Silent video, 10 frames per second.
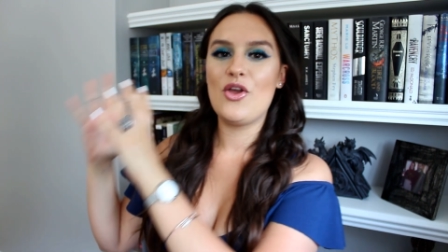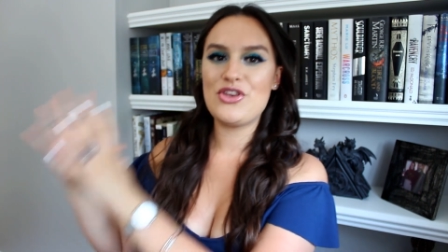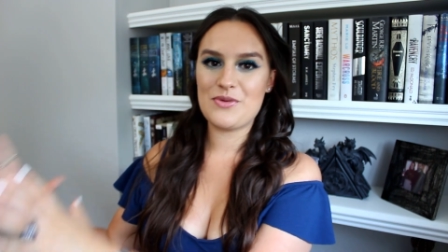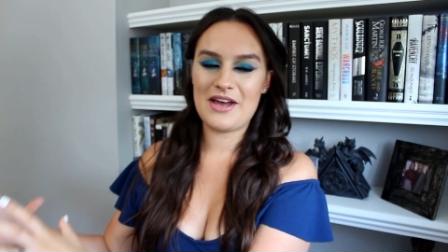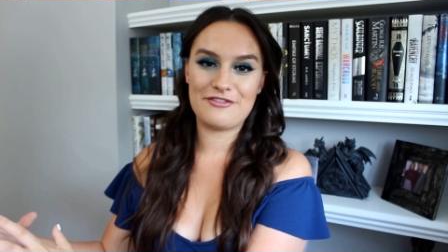
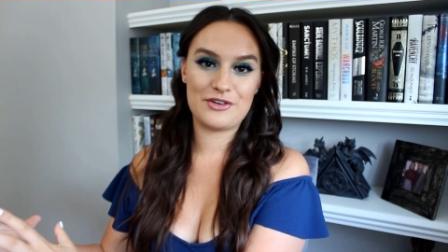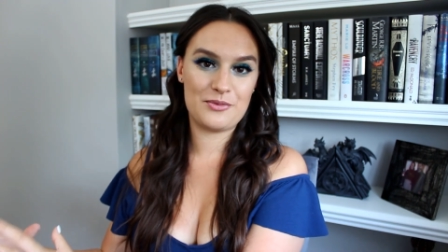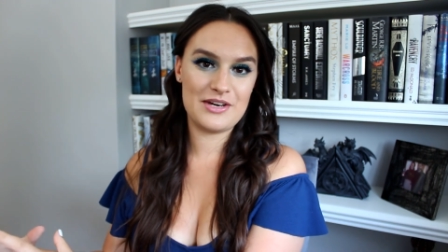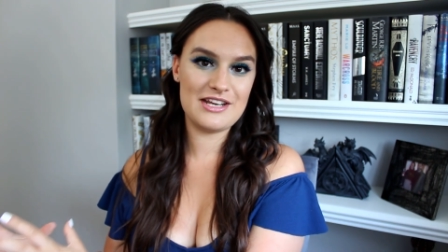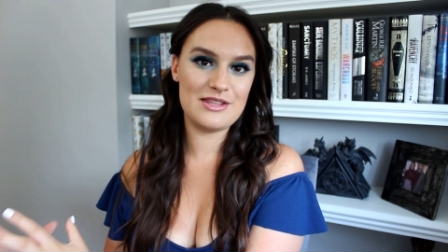You have
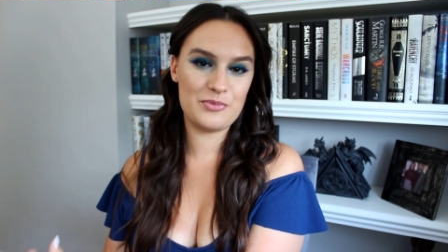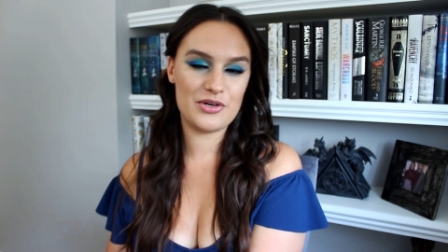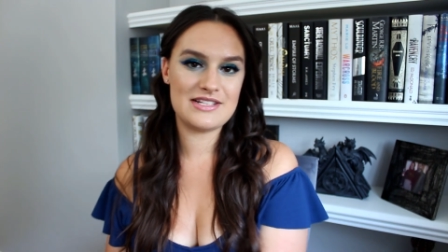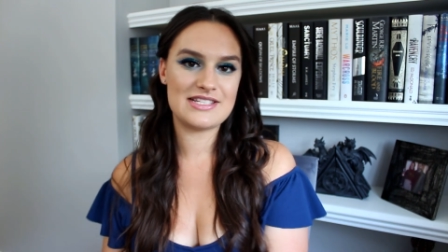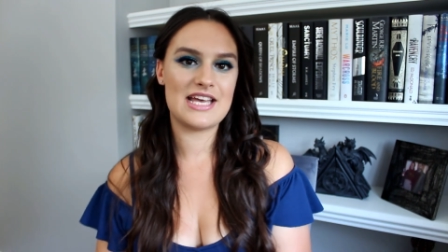Karina the
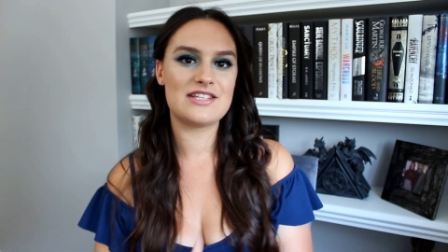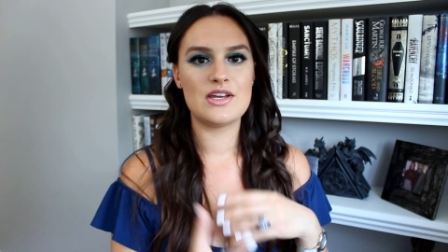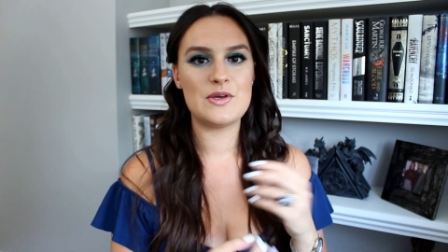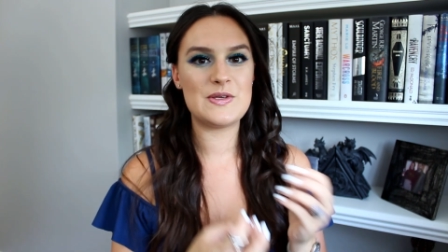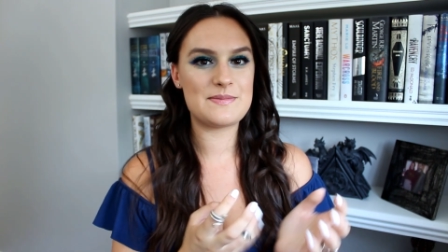princess,
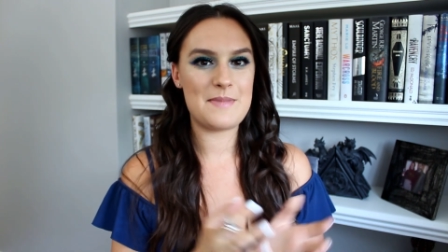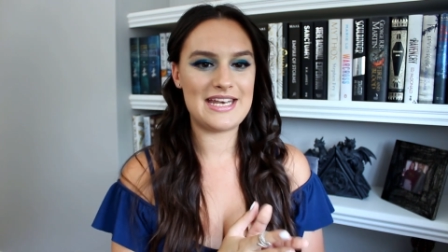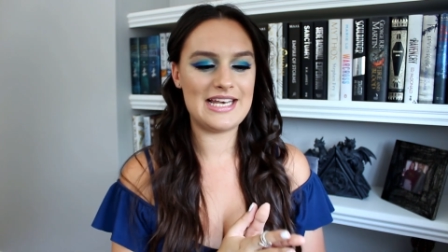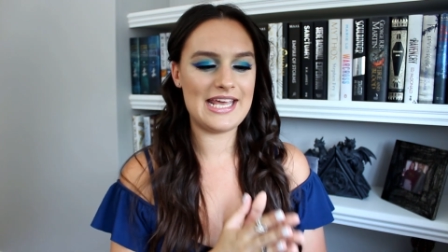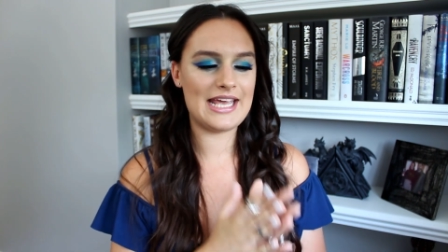who's
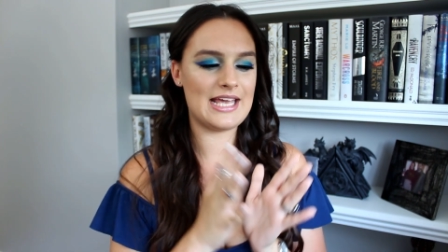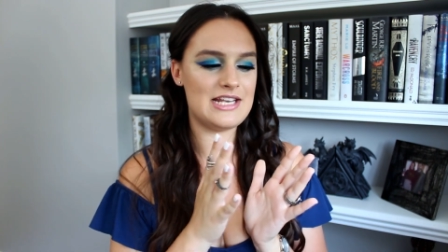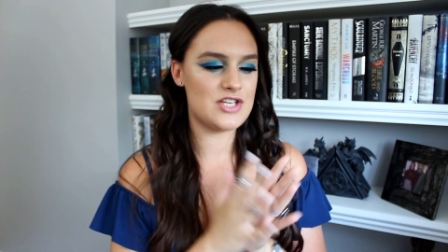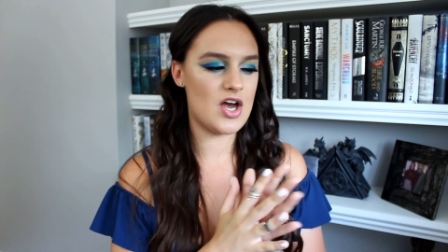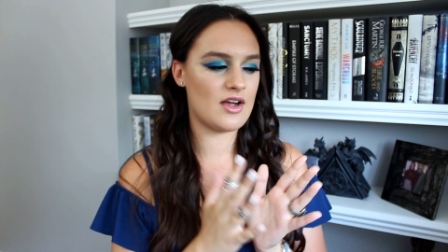meddling
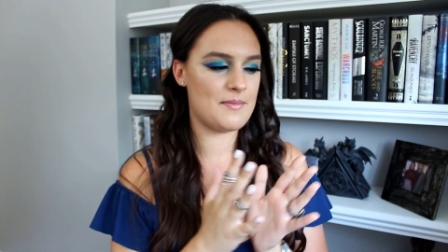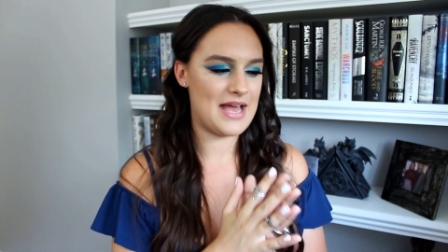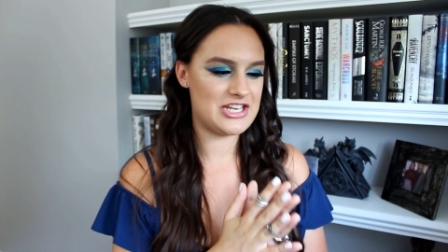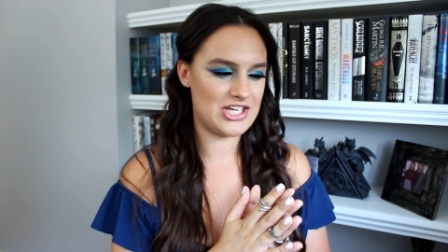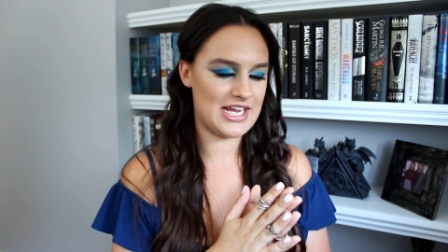in dark
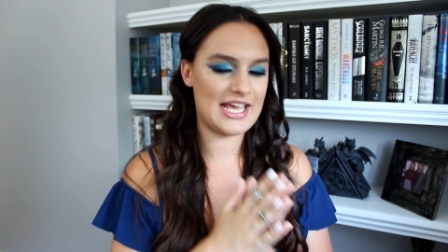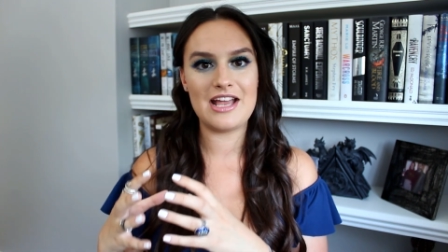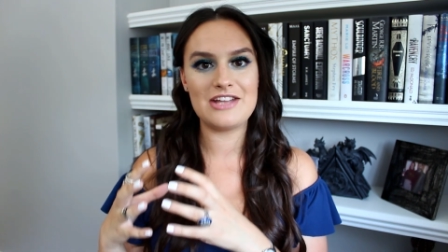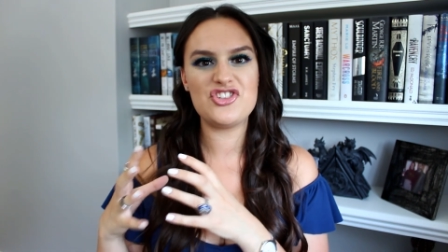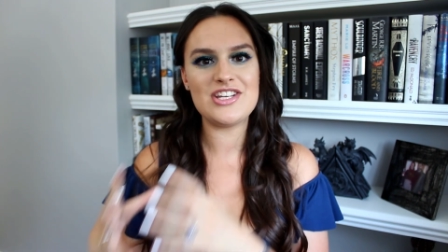magic,
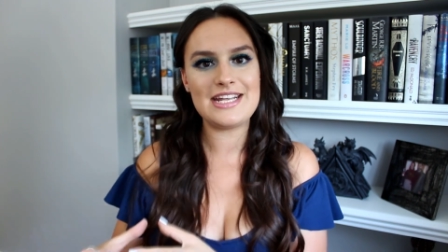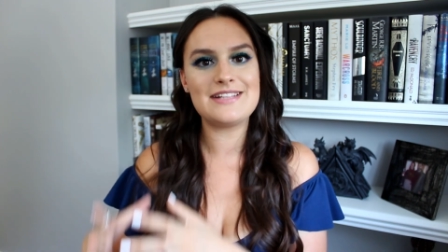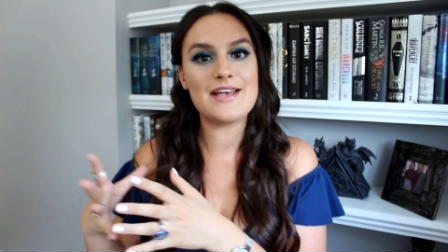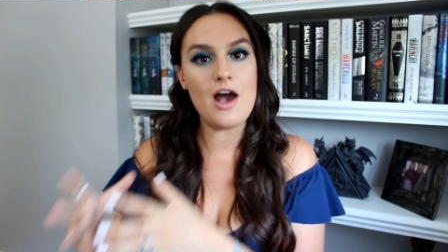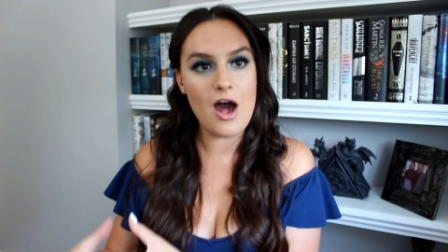and she
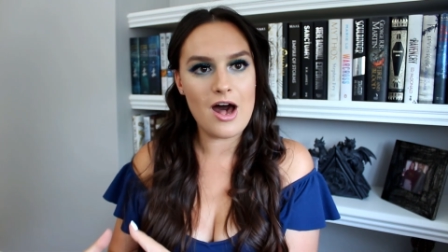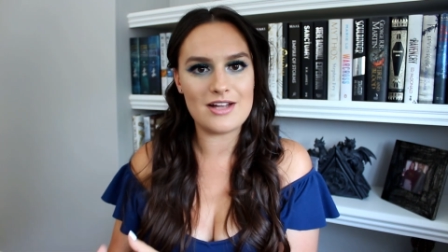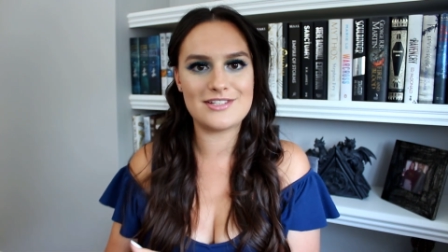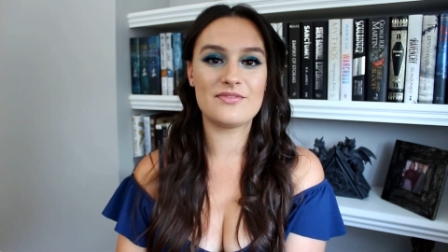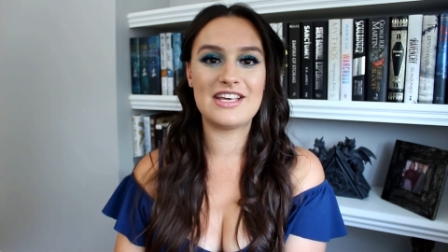needs a heart.